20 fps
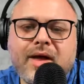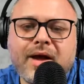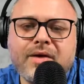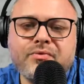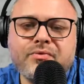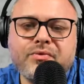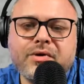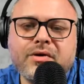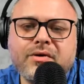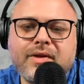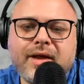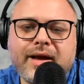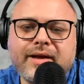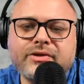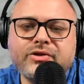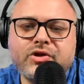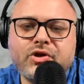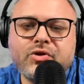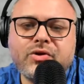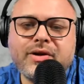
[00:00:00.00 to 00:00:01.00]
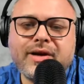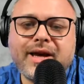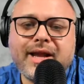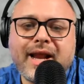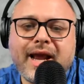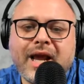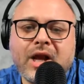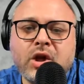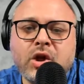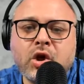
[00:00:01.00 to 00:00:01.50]
realized you can get
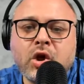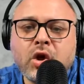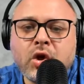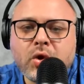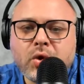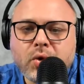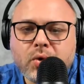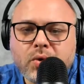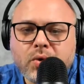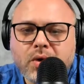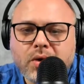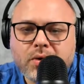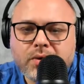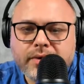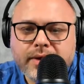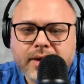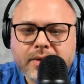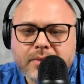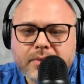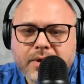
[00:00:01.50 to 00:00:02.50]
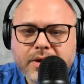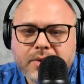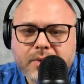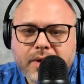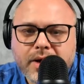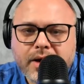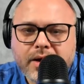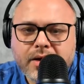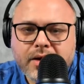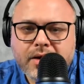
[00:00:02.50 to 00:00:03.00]
a new. Oh, that went
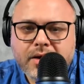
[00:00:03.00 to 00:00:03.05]
away.